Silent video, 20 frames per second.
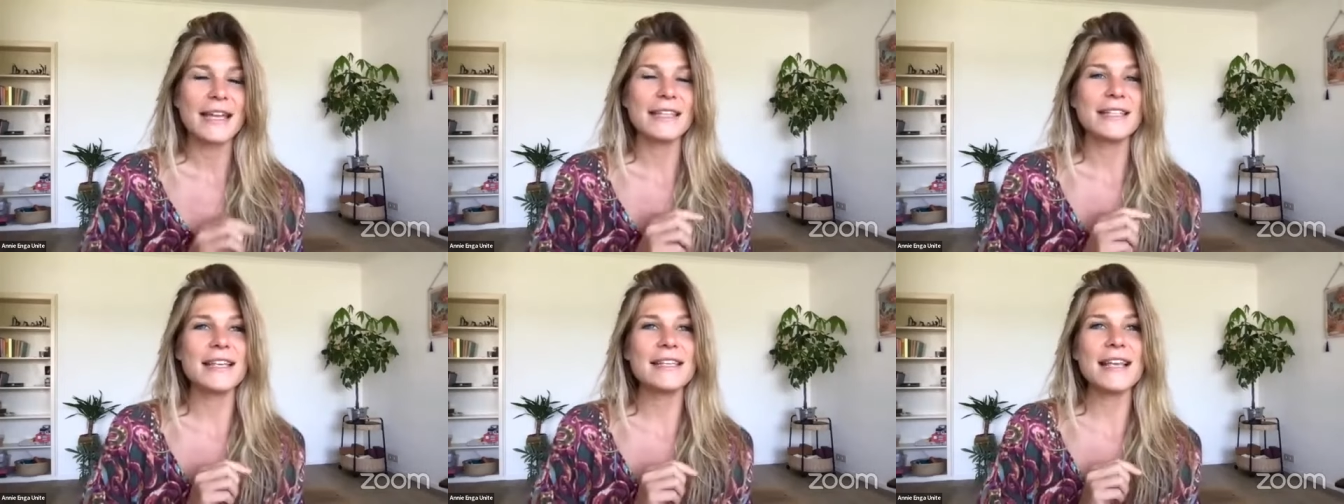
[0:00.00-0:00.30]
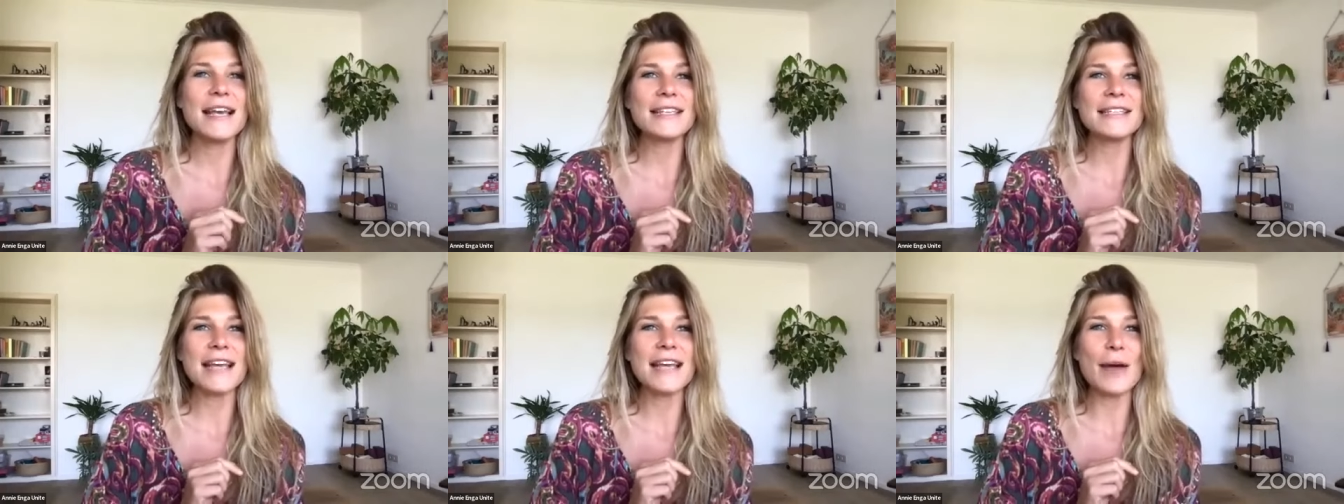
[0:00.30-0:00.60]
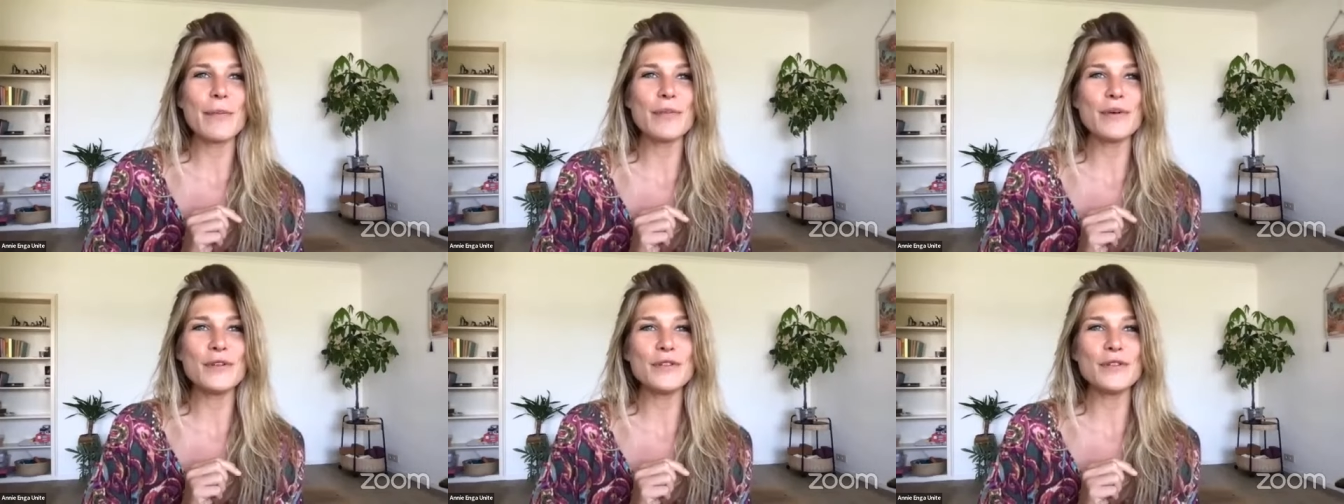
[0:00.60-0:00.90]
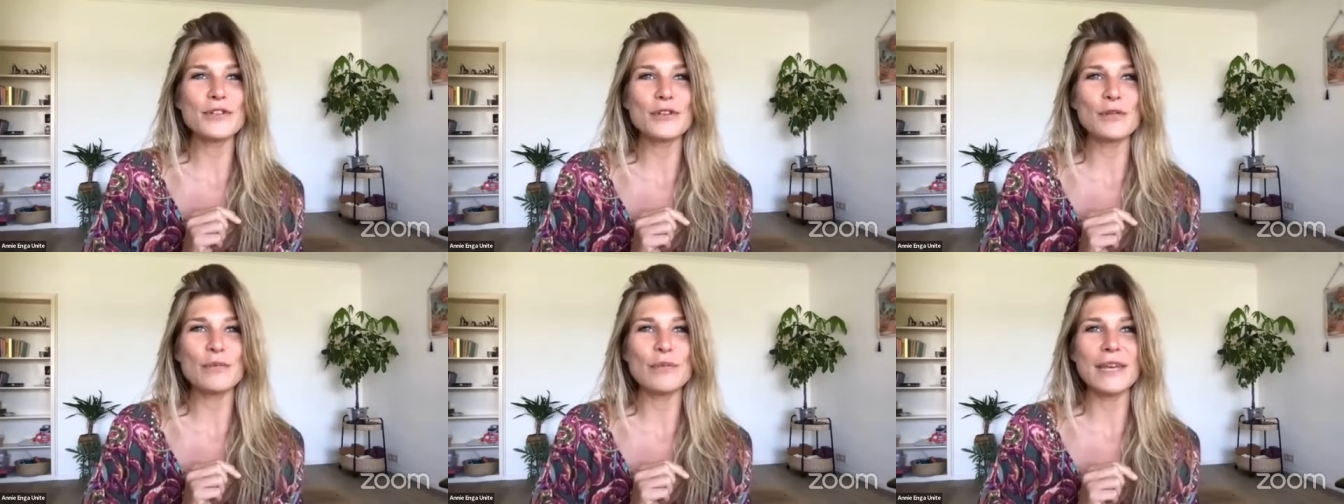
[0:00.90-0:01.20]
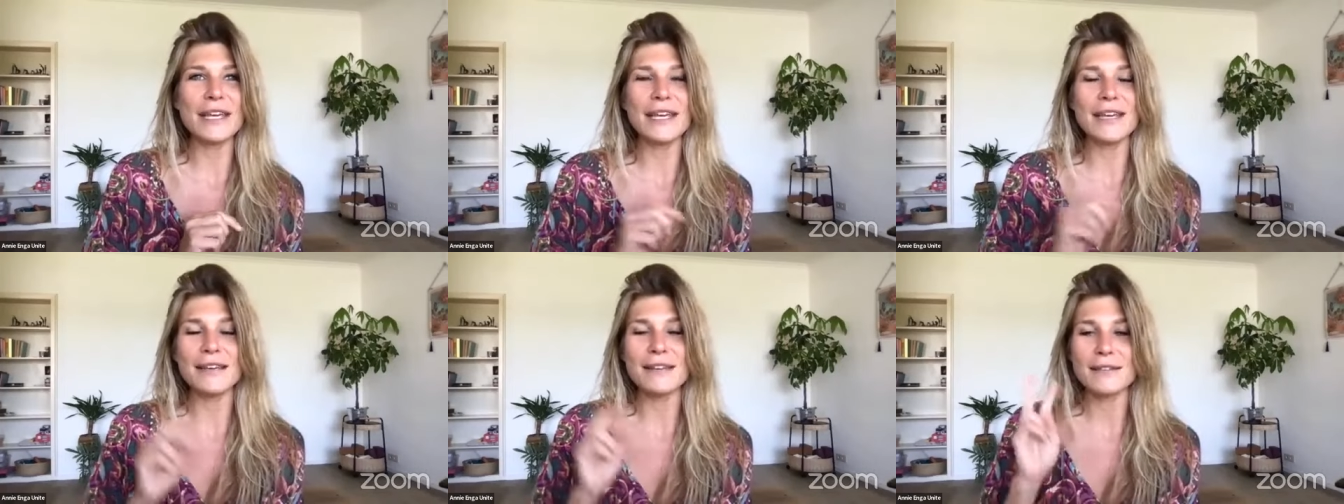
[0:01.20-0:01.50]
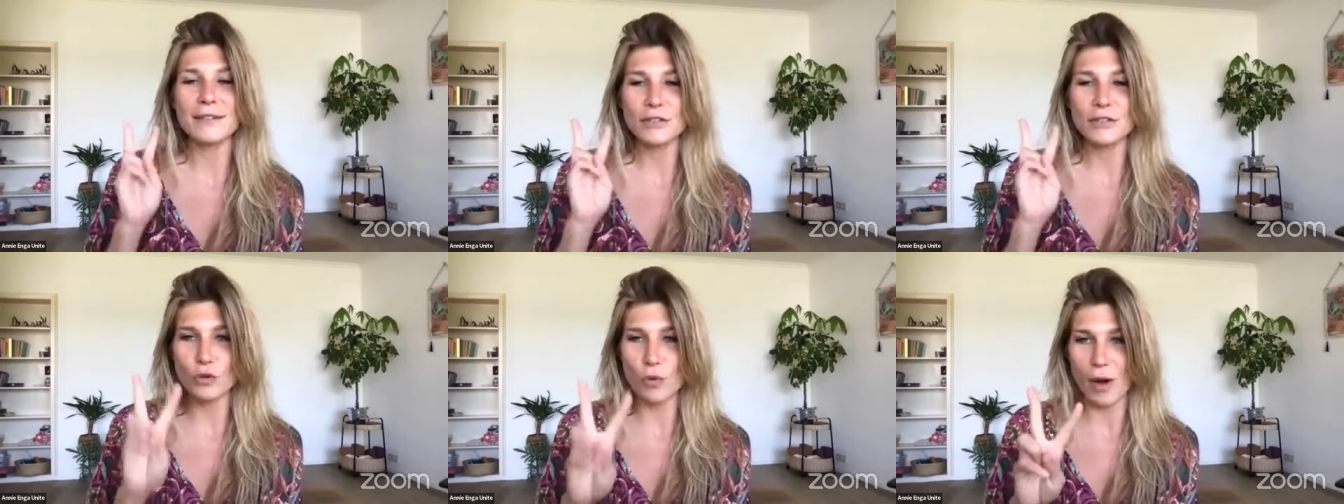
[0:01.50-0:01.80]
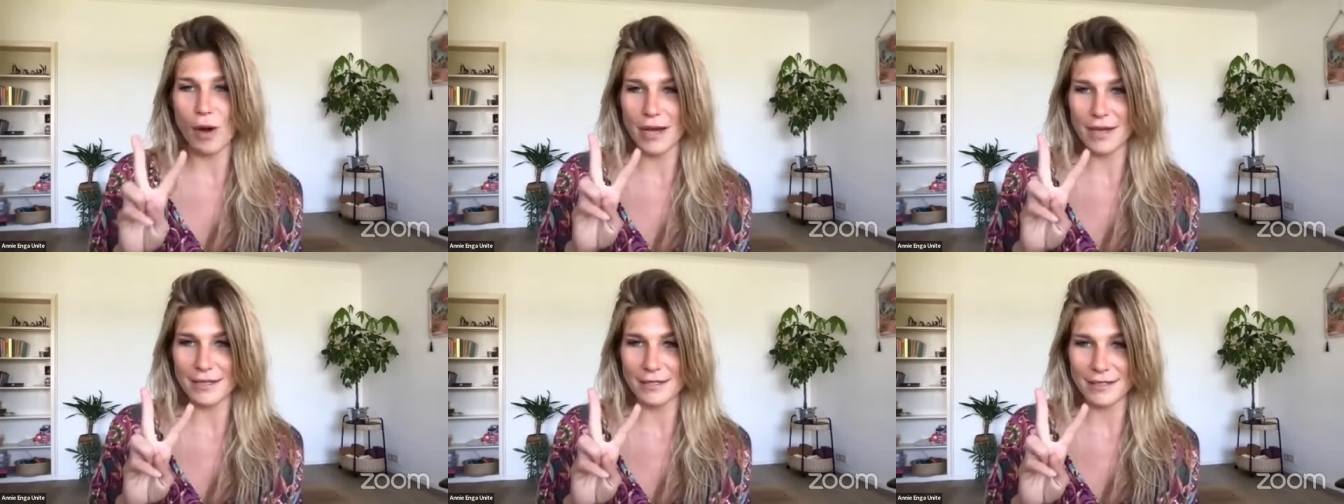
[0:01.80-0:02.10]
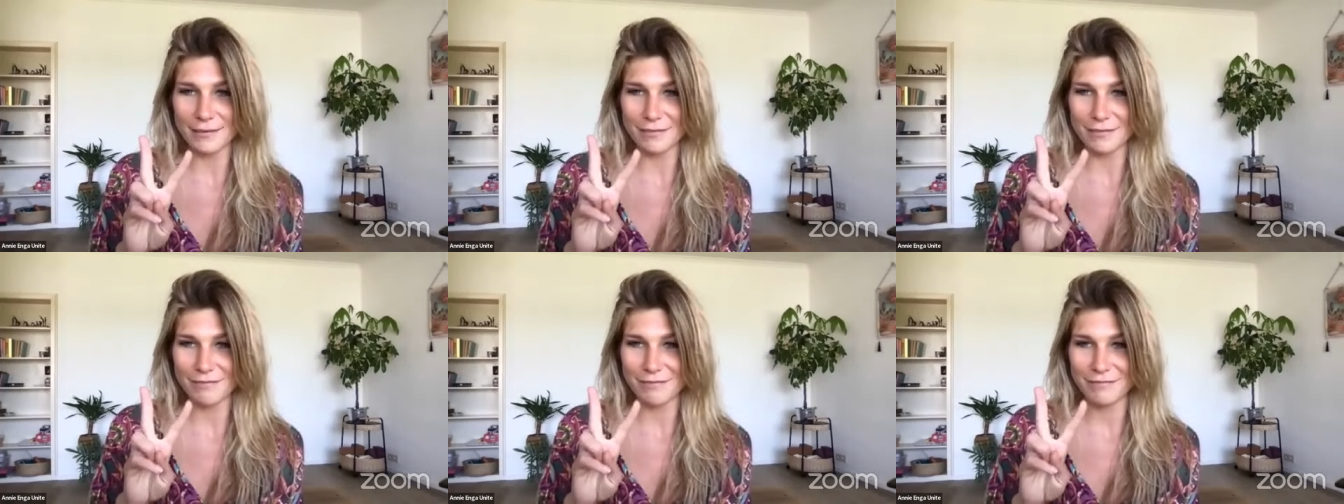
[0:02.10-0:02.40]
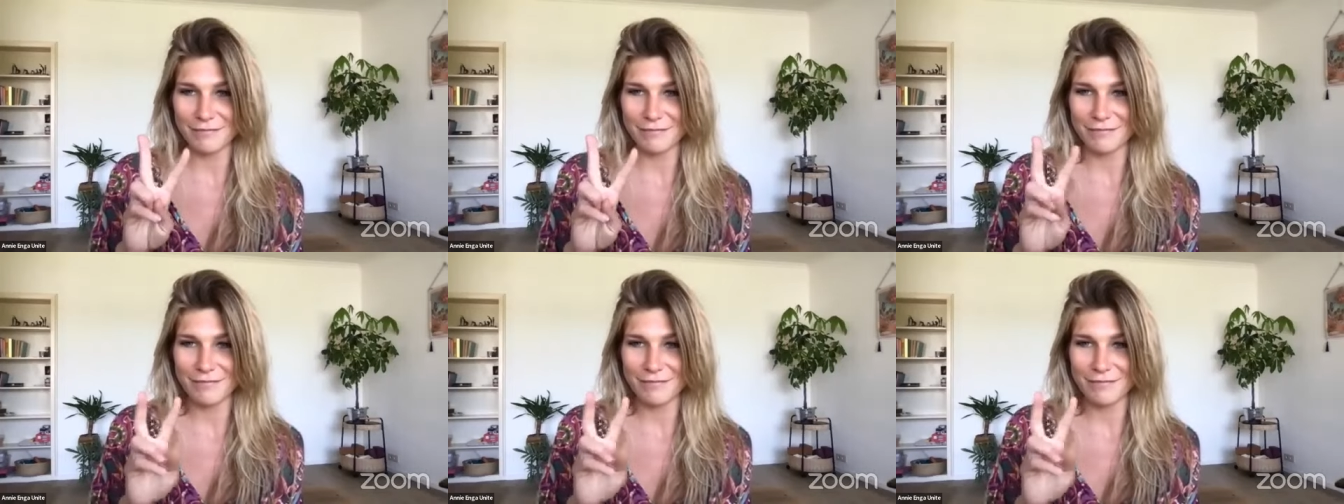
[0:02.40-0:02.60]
this has happened to me twice.